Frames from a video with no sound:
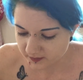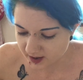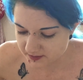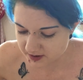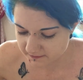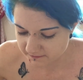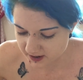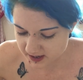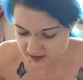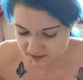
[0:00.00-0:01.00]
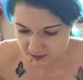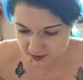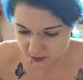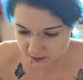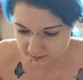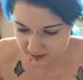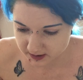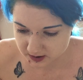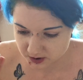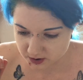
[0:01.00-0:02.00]
I'm gonna find a bit with
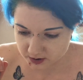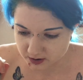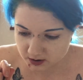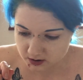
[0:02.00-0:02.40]
cornflakes on.